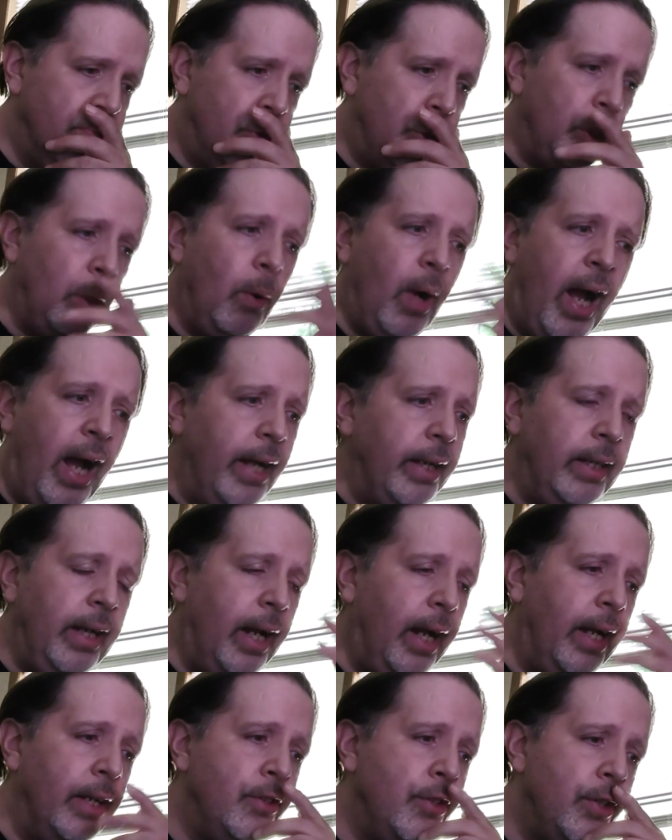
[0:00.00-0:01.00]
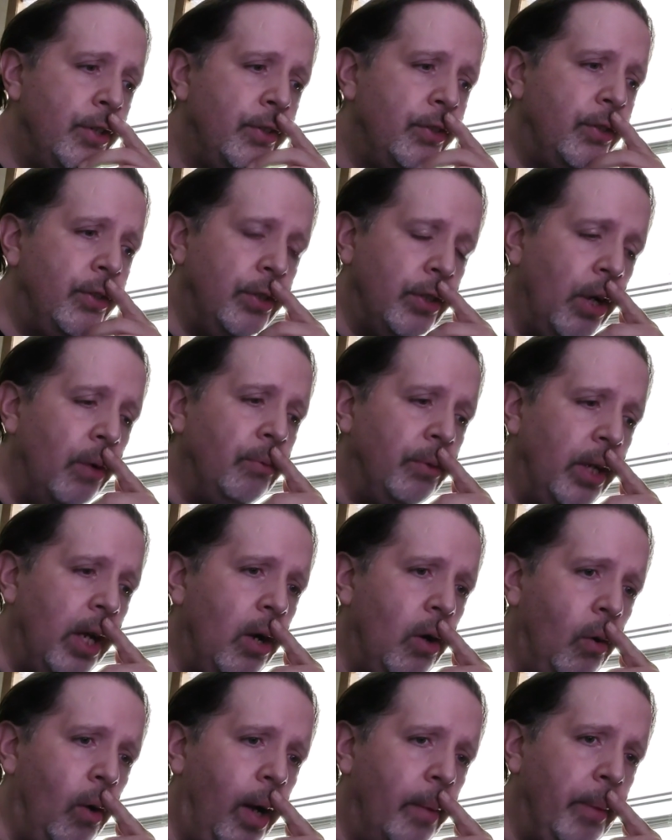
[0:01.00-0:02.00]
So I just don't
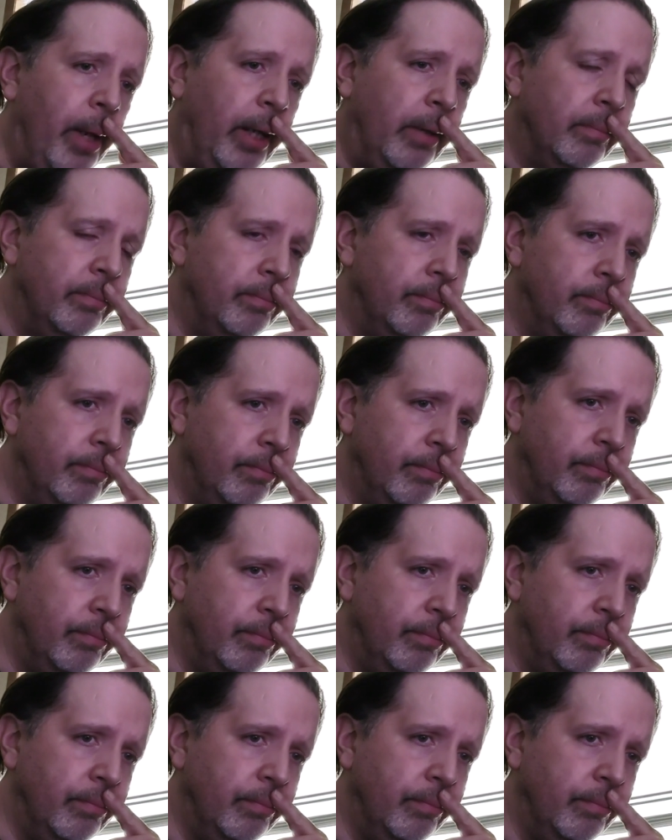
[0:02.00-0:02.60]
know. I mean,